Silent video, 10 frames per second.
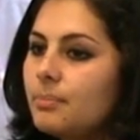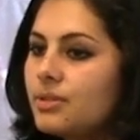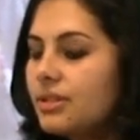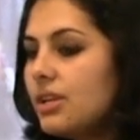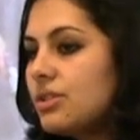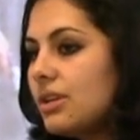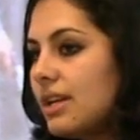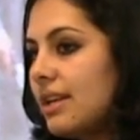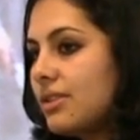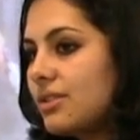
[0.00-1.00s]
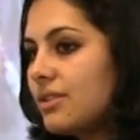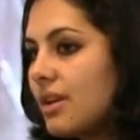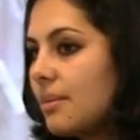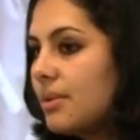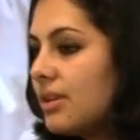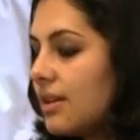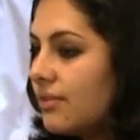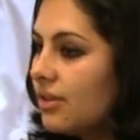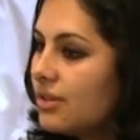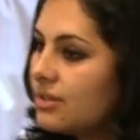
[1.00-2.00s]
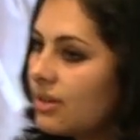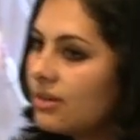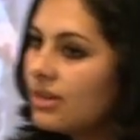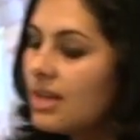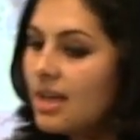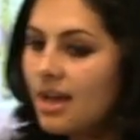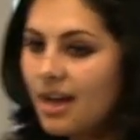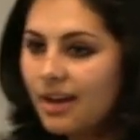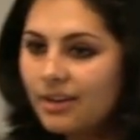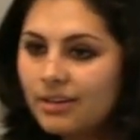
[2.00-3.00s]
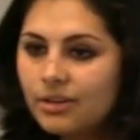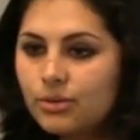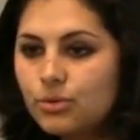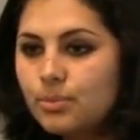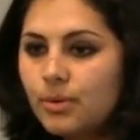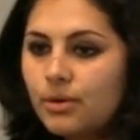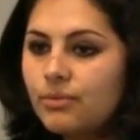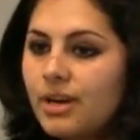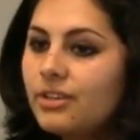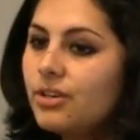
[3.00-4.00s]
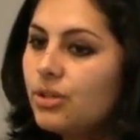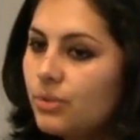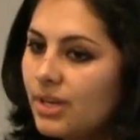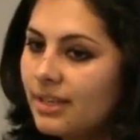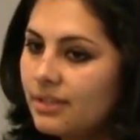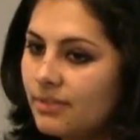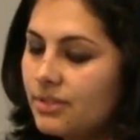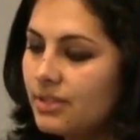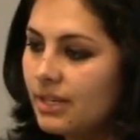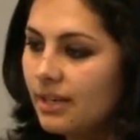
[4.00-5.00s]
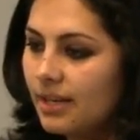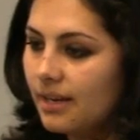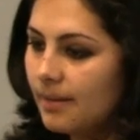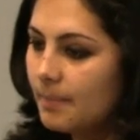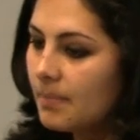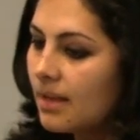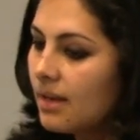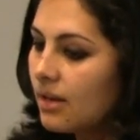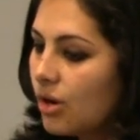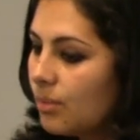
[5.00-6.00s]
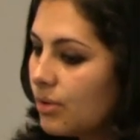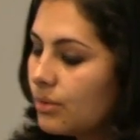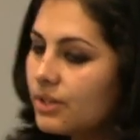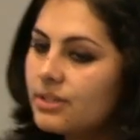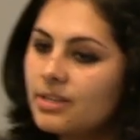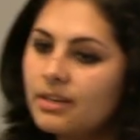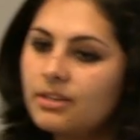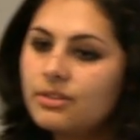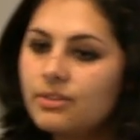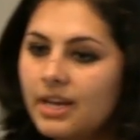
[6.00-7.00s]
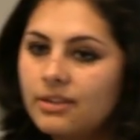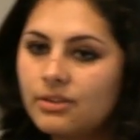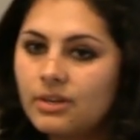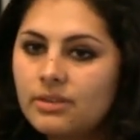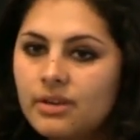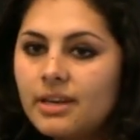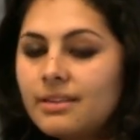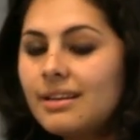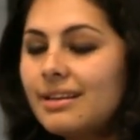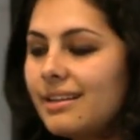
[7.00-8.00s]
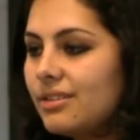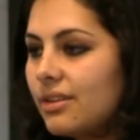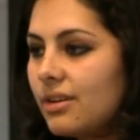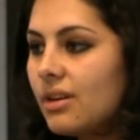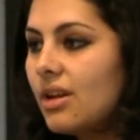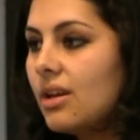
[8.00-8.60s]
presidential elections happened in Afghanistan, I and a group of other youth activists in Kabul, we decided to gather and write a letter